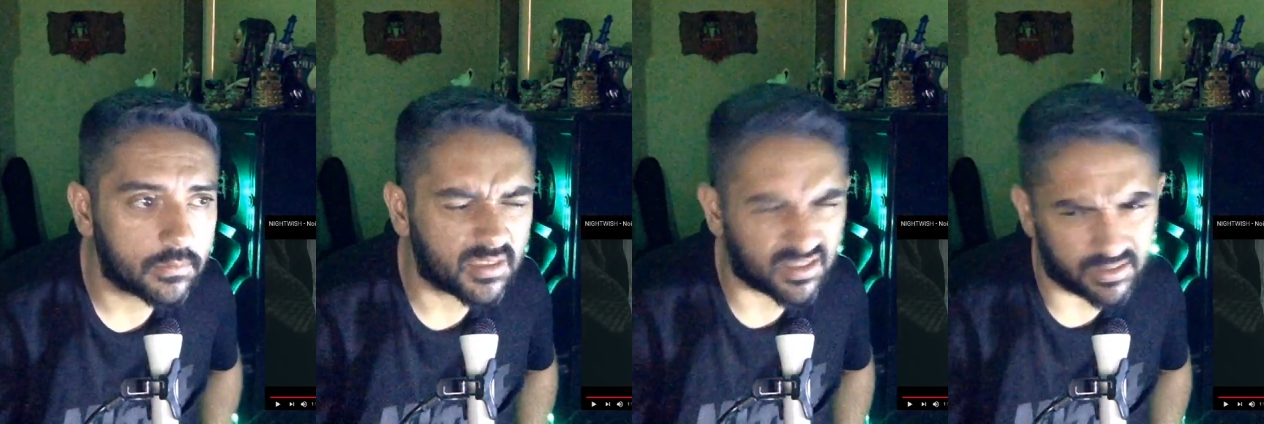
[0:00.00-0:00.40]

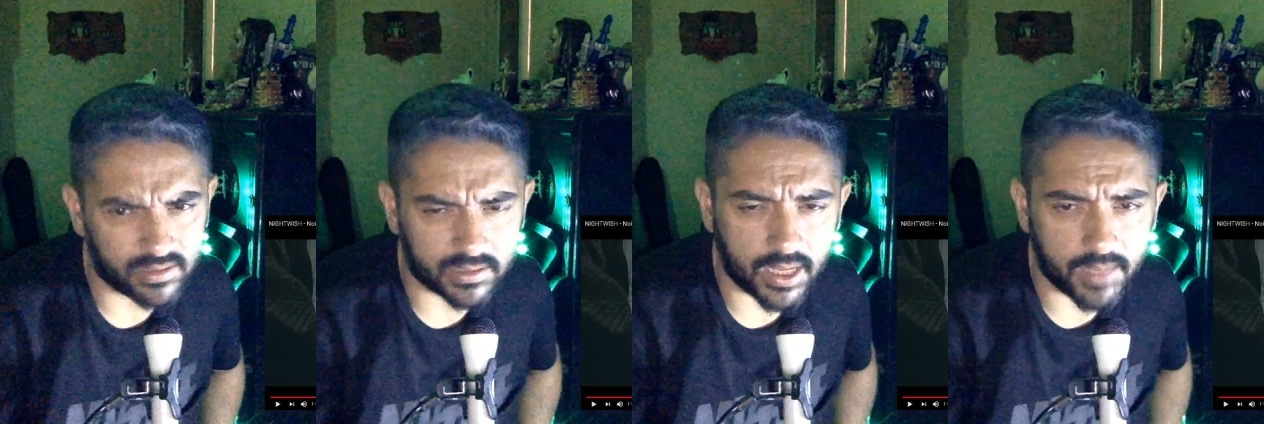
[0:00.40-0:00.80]
Not all
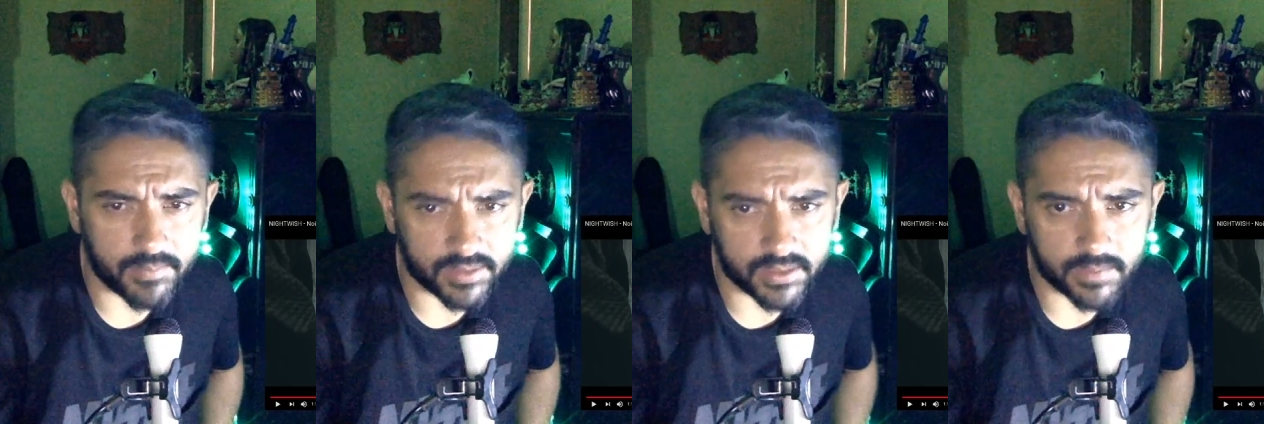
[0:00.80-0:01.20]
the time,
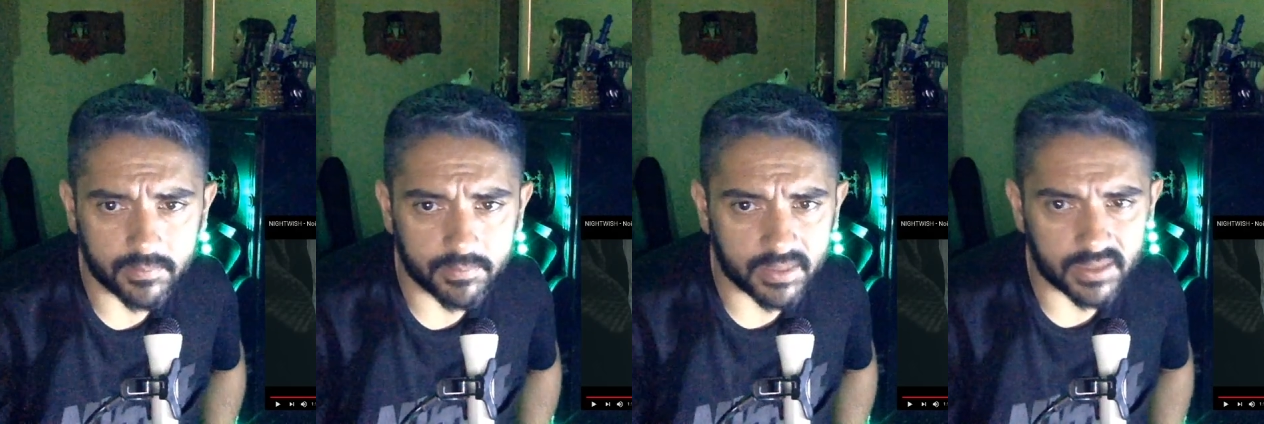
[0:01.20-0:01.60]
but some.
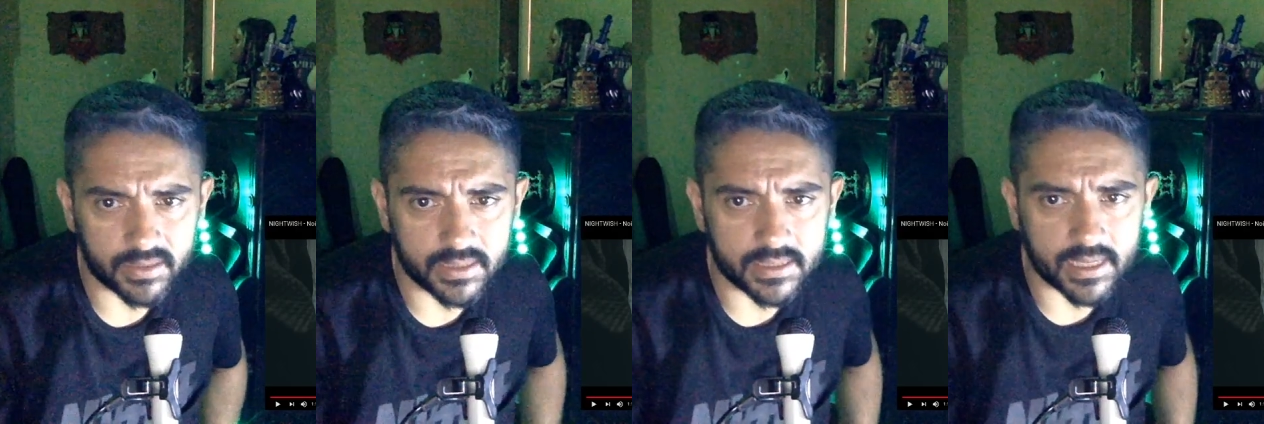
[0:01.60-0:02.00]
But
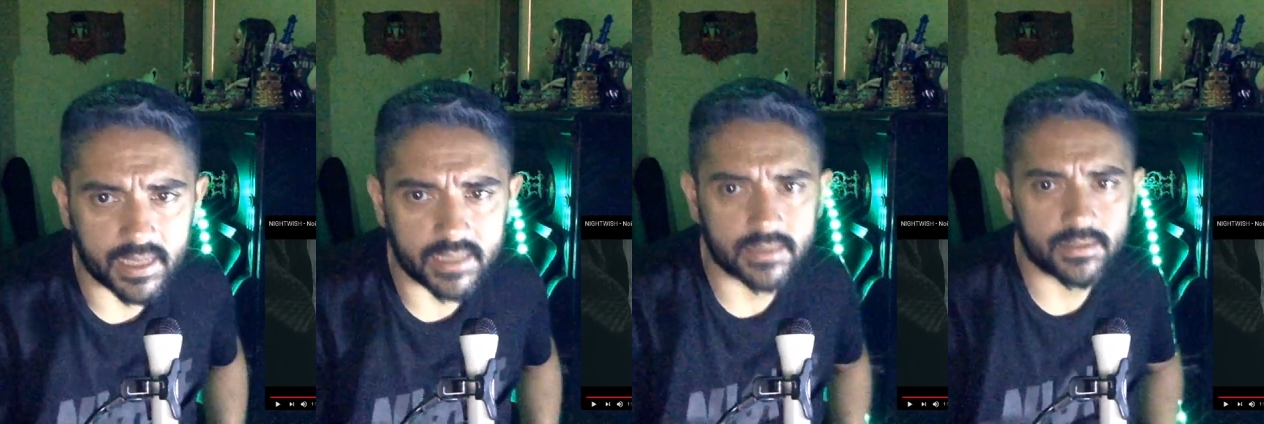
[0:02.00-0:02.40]
in this
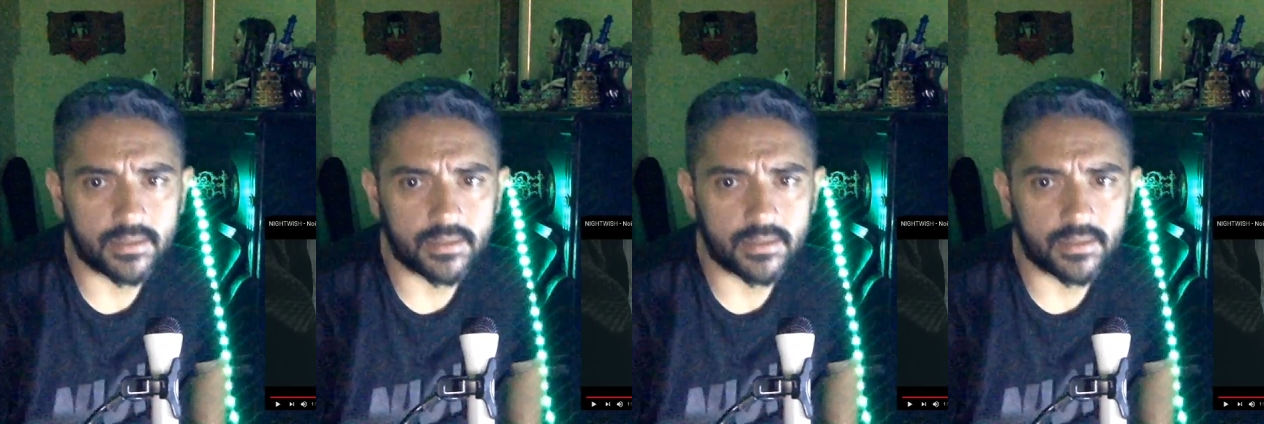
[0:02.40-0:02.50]
case.